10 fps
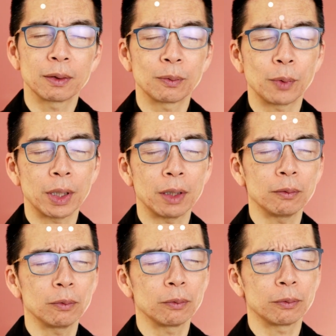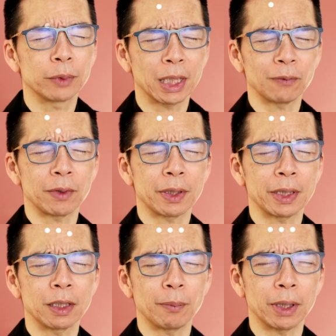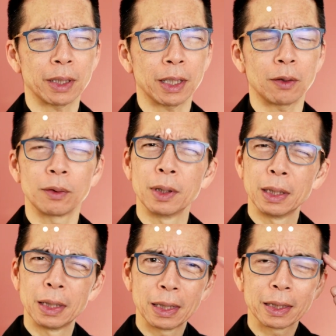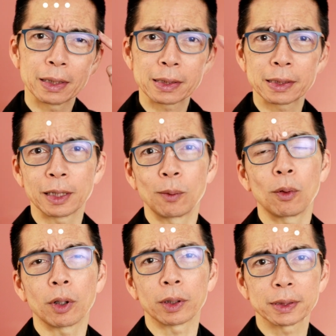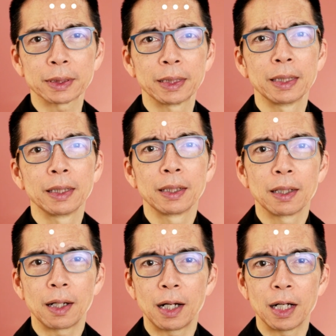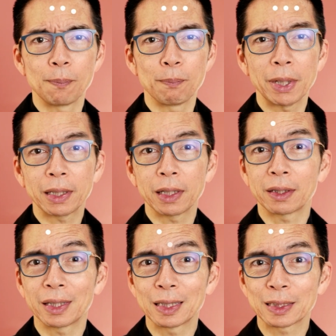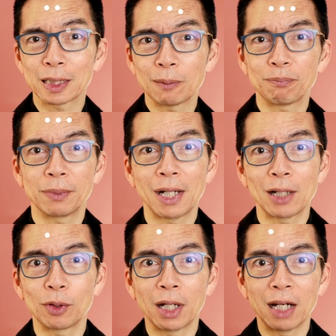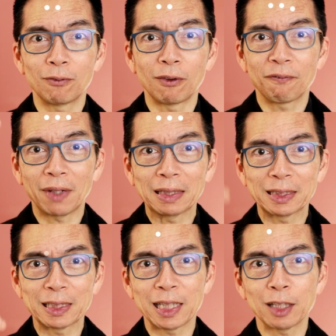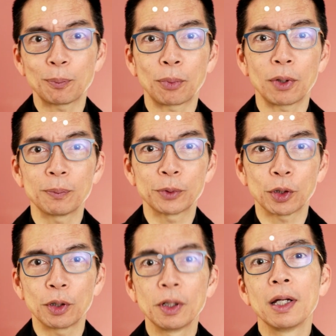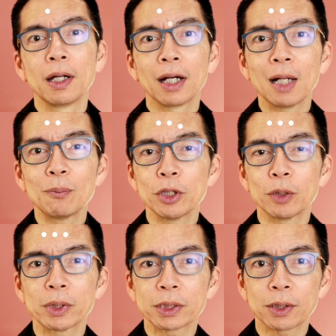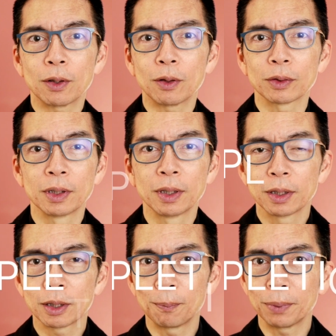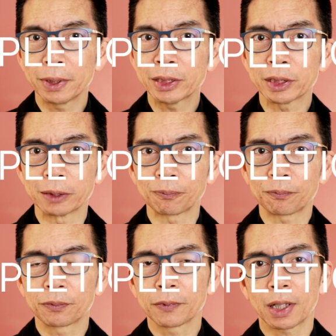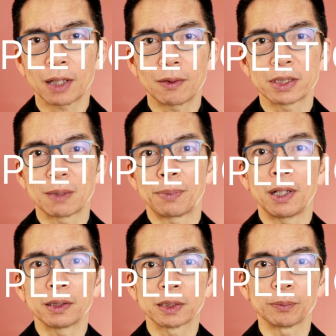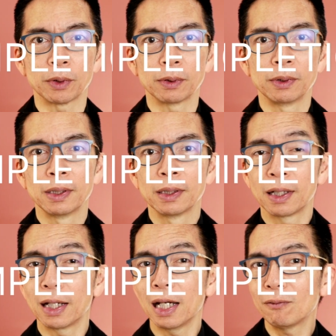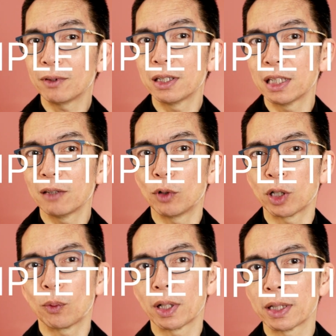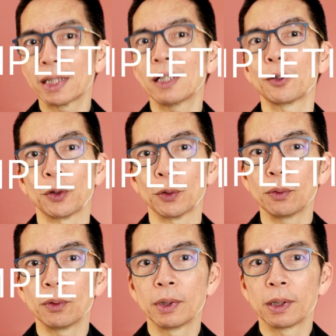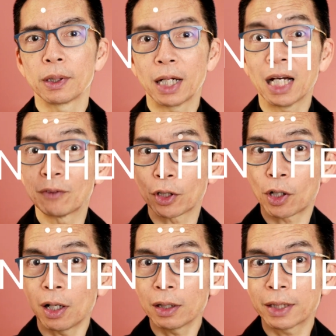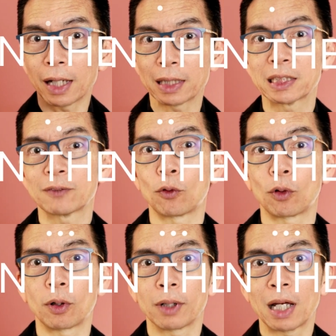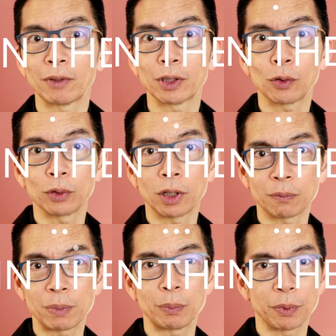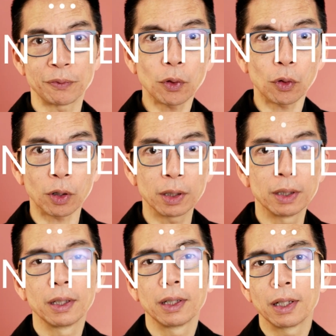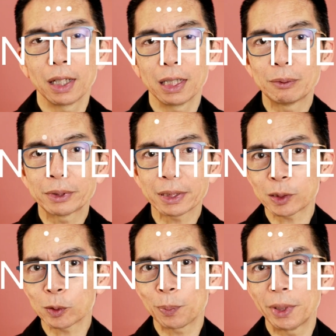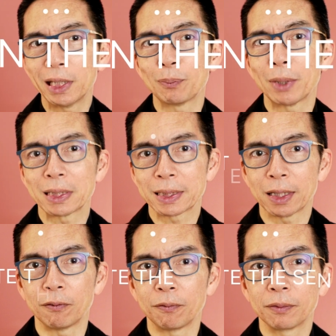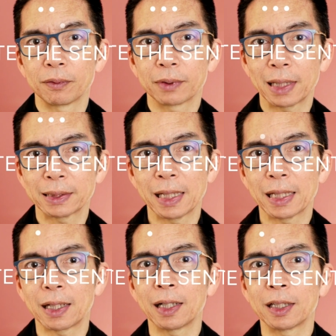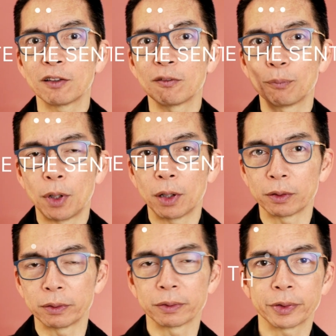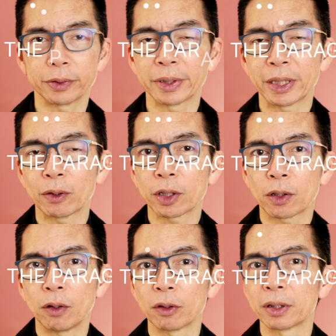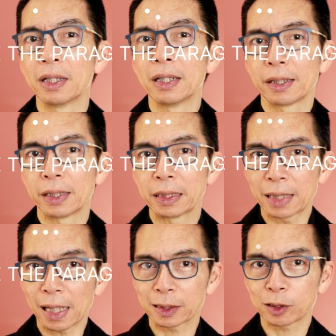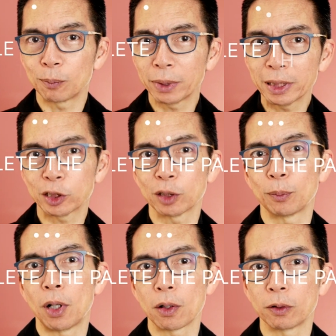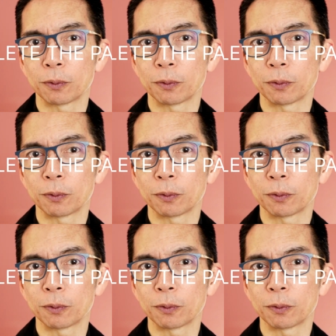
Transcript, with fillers: Well, we have to think about how this thing works. I'm making things up. I don't have a fancy teleprompter. I'm doing what's called completion. How is it possible? I have an idea of what I want to tell you. I have the context for having told other people before, and I'm just repeating myself. That's a kind of model. You'll hear it called the text completion model.